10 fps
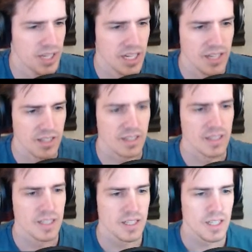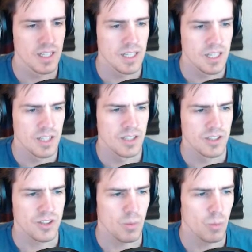begin?
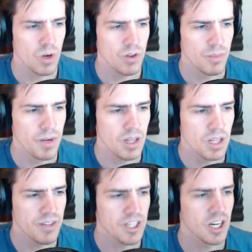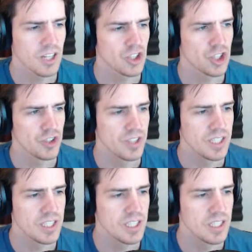Somewhere in the middle of a
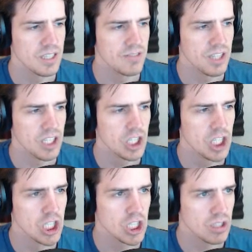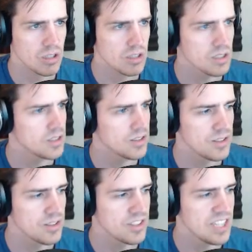country lived a girl. This
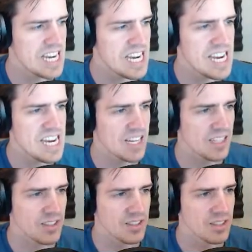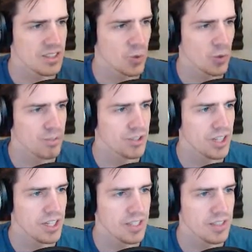is England, or
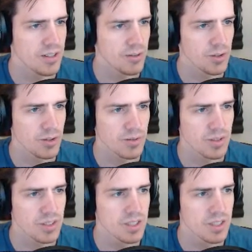Britain, I don't know